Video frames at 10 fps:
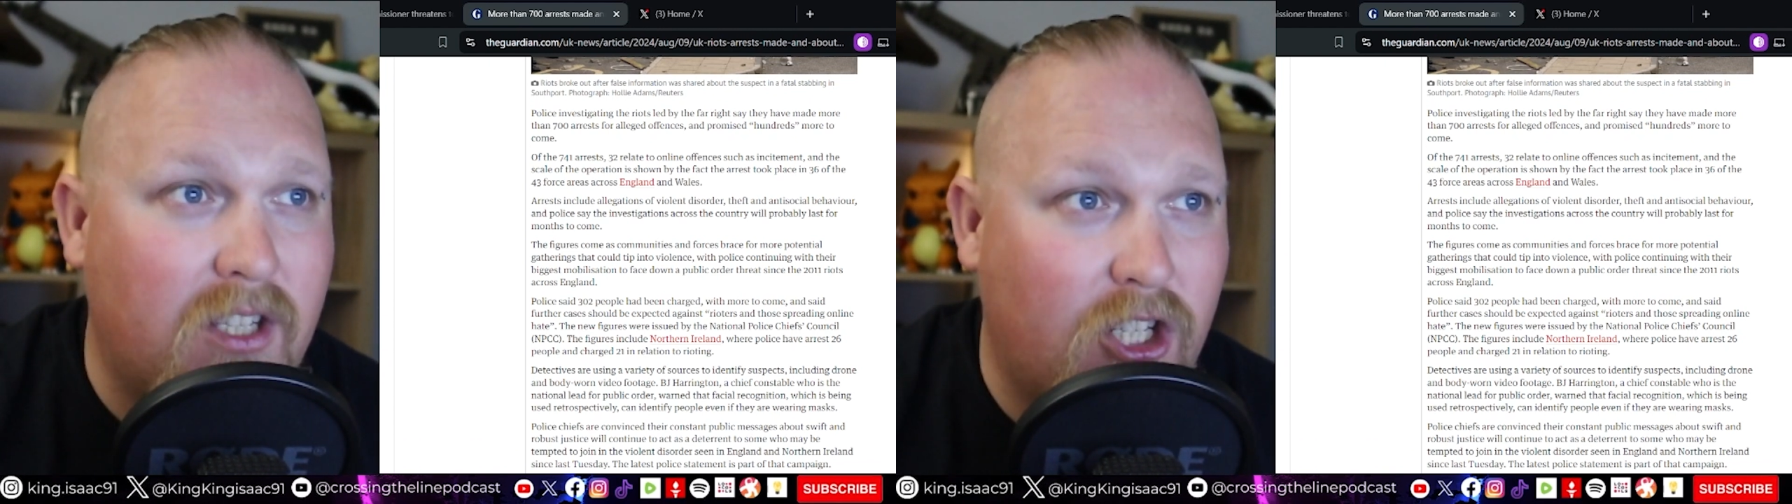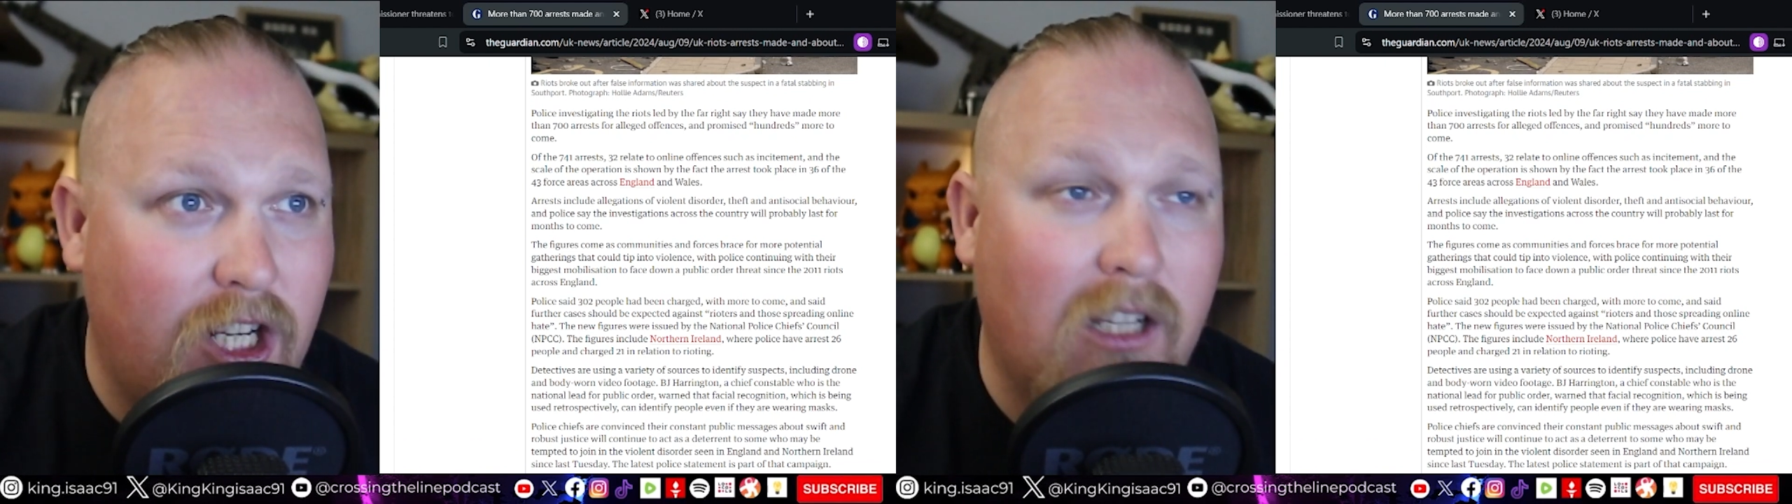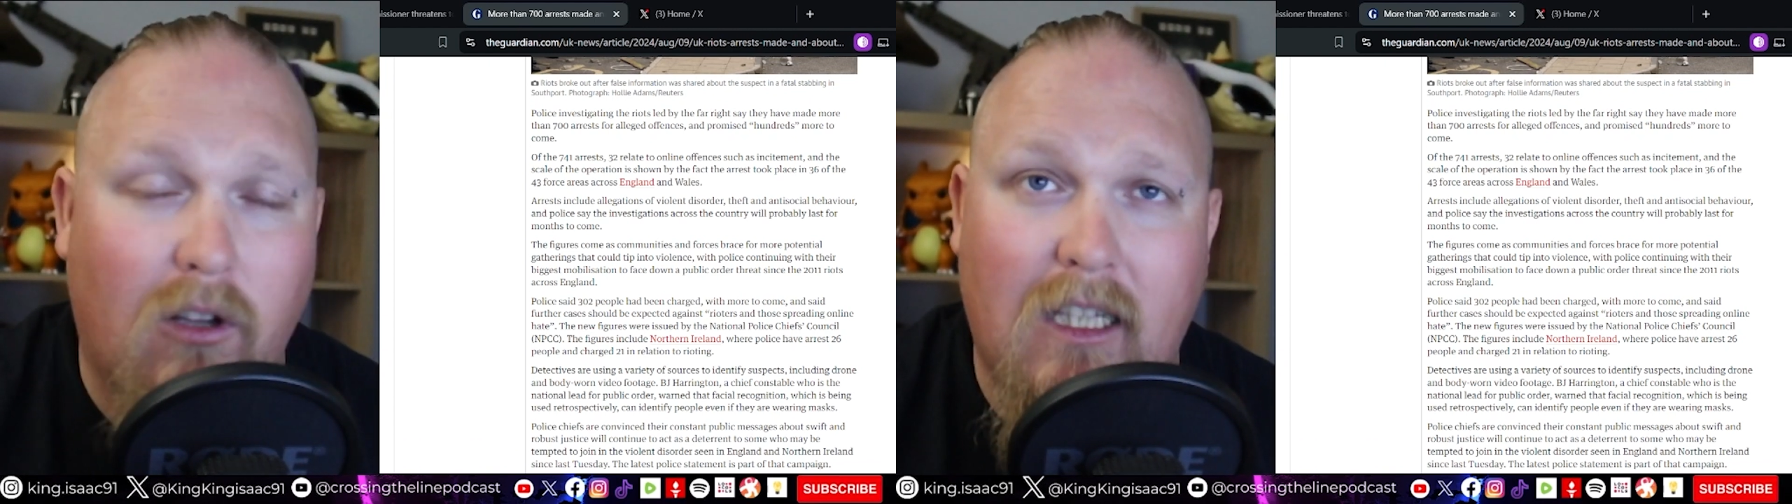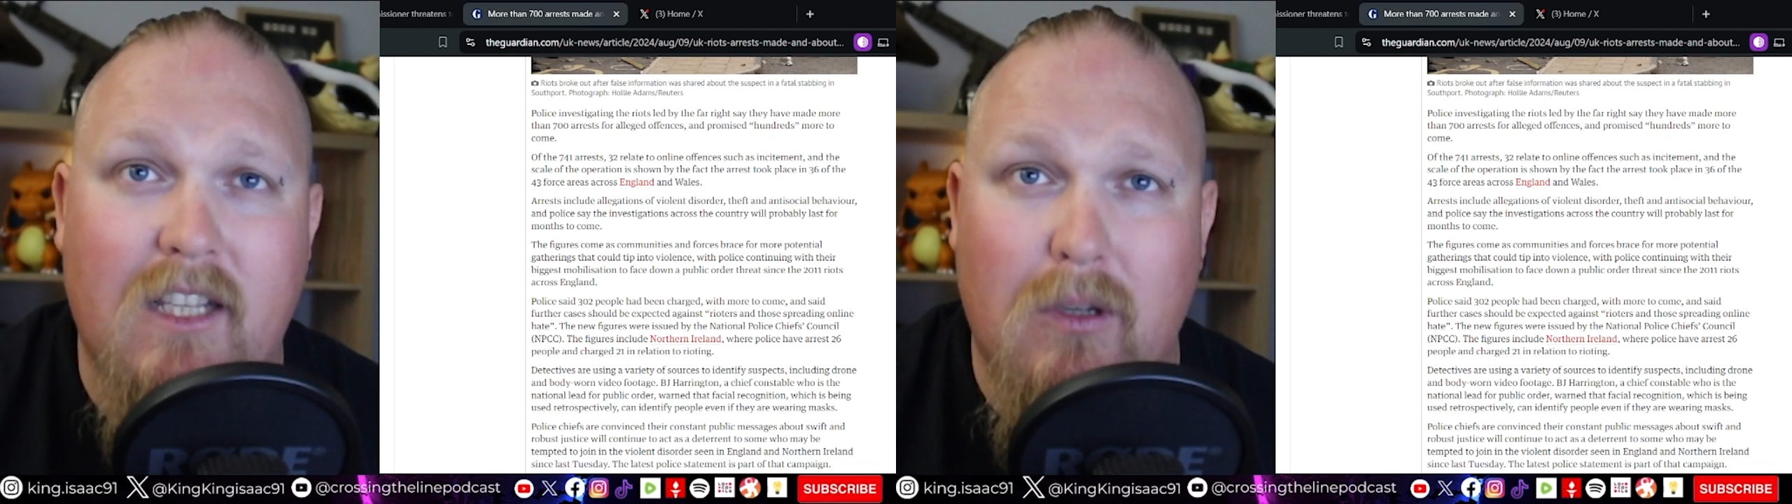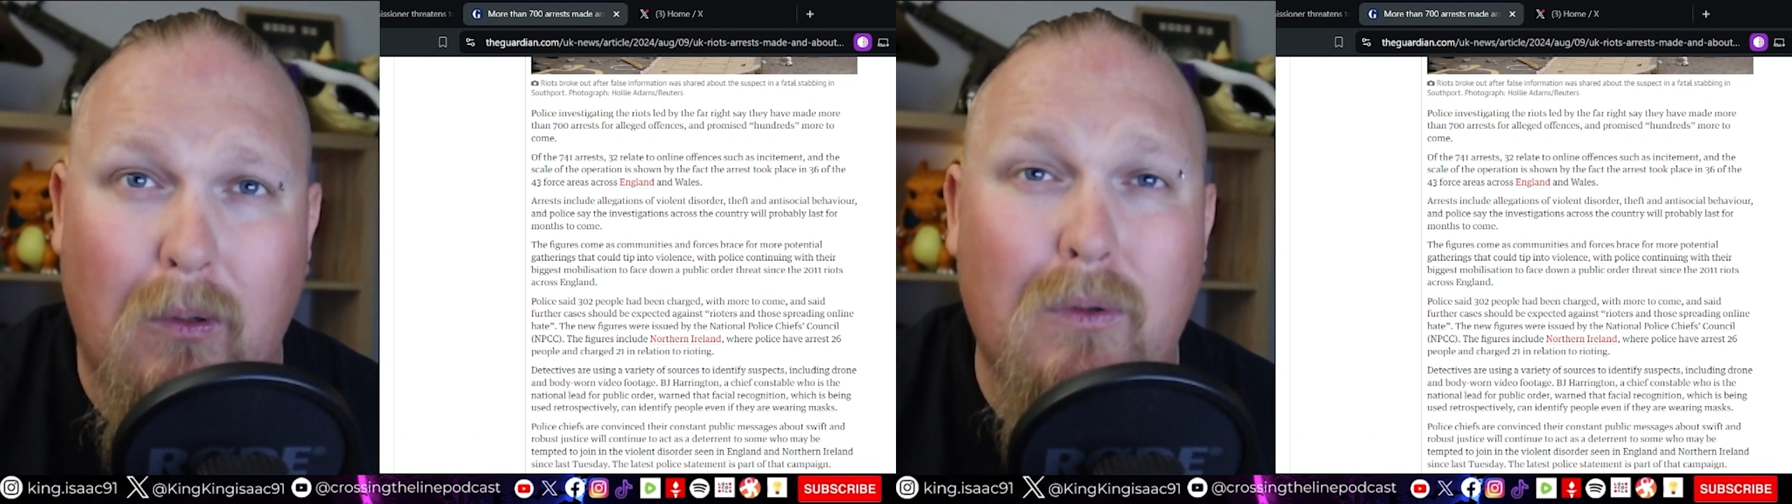shit like
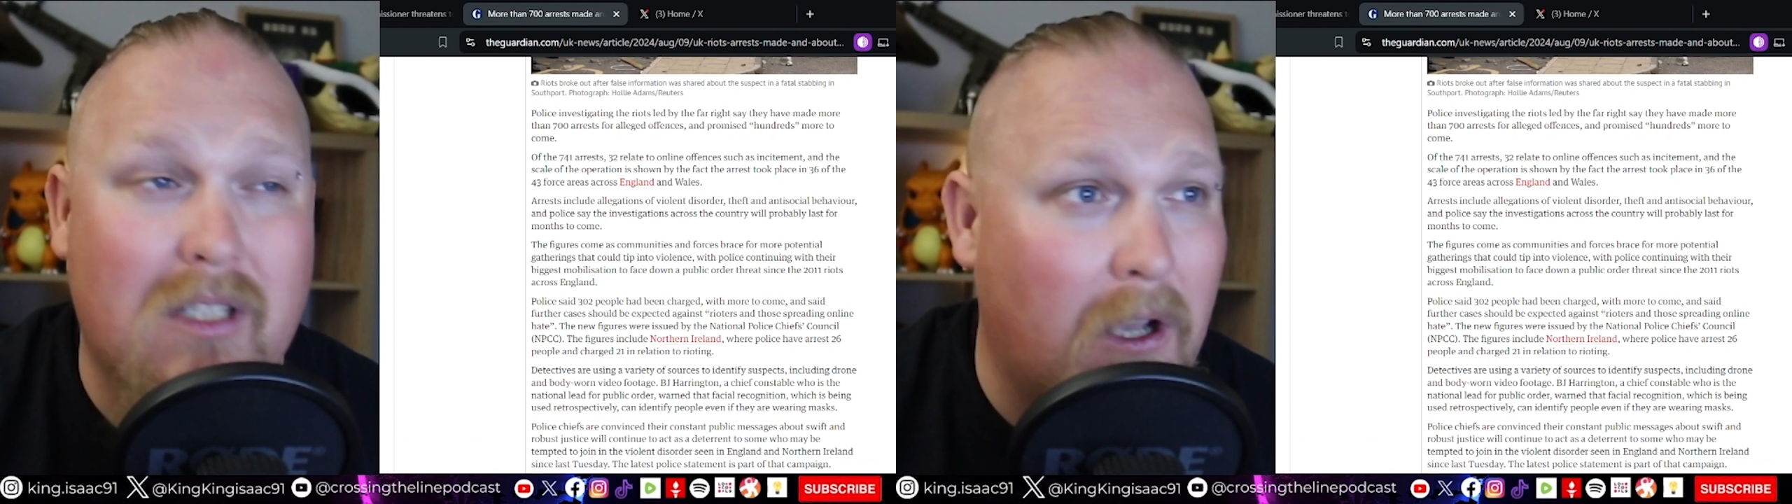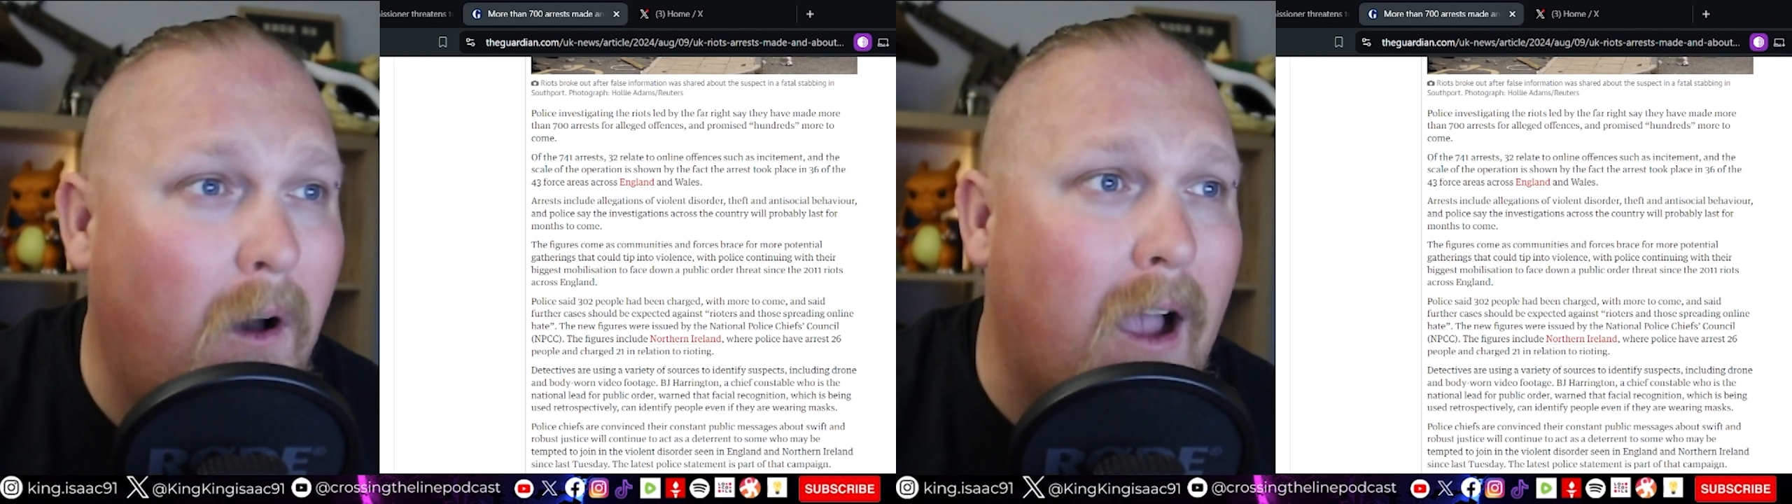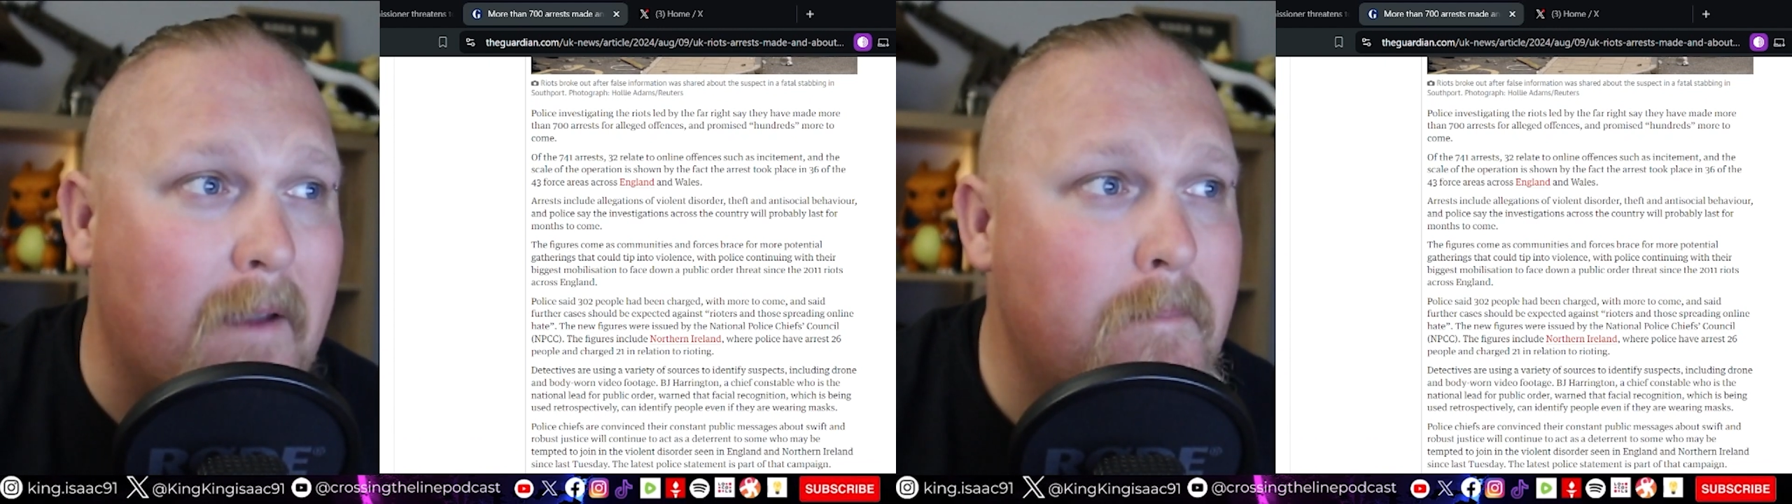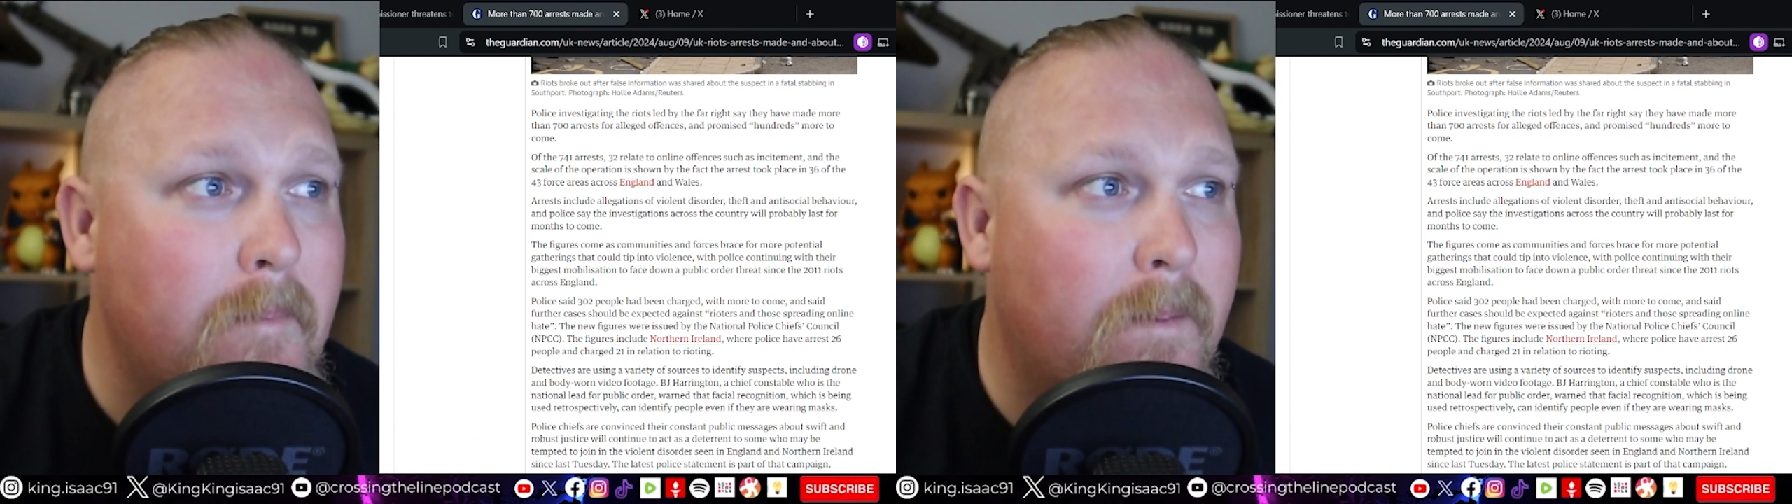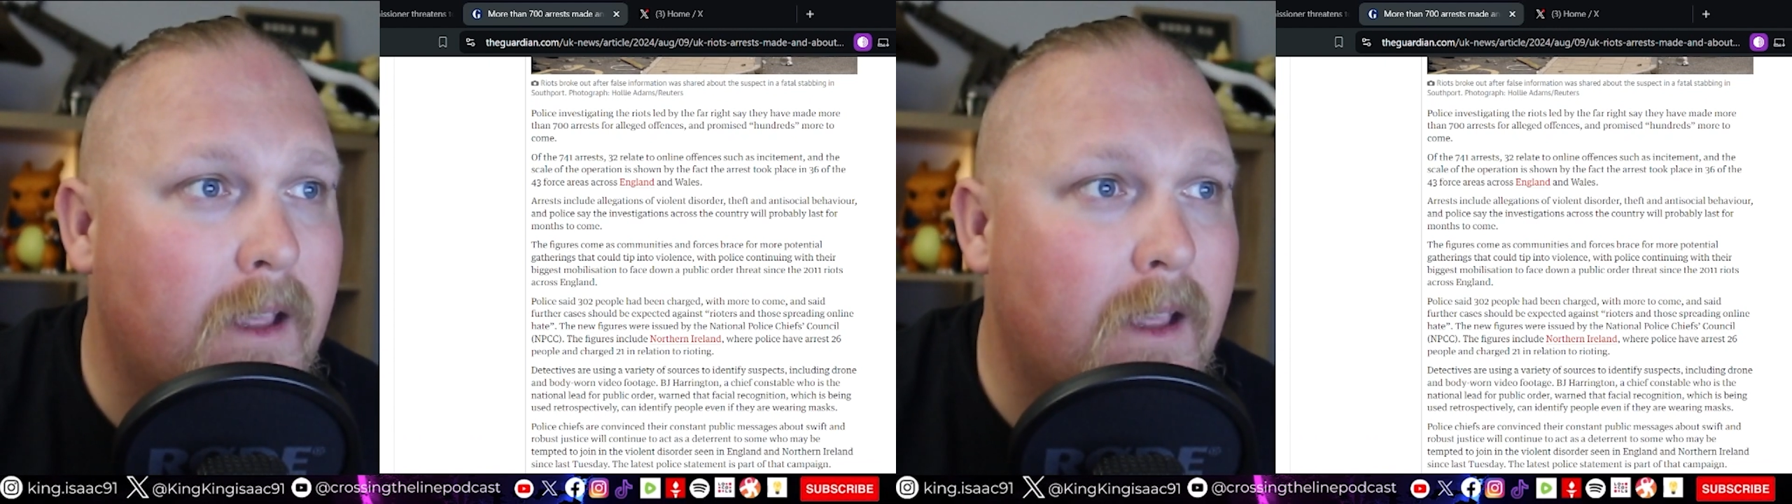this all the time,